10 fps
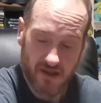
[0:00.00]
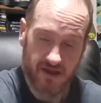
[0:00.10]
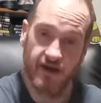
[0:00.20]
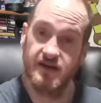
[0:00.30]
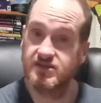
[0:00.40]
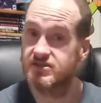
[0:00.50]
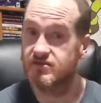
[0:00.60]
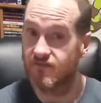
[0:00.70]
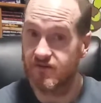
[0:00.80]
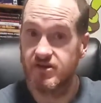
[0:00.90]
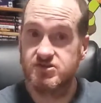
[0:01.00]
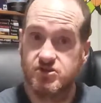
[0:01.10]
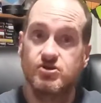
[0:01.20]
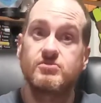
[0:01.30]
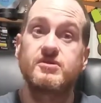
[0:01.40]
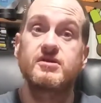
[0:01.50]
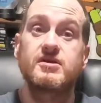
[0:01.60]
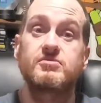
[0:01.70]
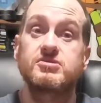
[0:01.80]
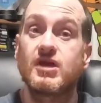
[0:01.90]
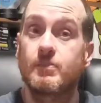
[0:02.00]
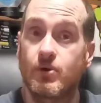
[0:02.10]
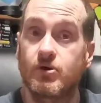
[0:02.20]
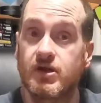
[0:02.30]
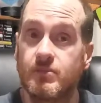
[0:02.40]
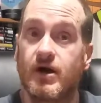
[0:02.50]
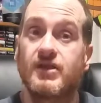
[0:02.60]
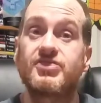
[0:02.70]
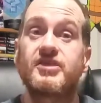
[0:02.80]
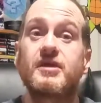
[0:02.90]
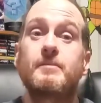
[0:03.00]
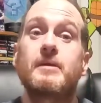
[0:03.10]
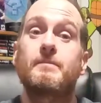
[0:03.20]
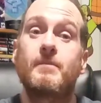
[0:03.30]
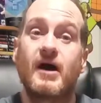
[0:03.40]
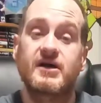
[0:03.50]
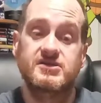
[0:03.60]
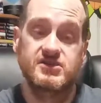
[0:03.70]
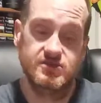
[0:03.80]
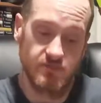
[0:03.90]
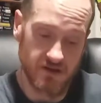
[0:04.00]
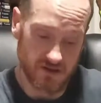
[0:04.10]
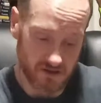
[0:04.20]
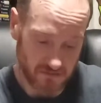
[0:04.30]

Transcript: like I assumed, it was a Pokemon themed box this month.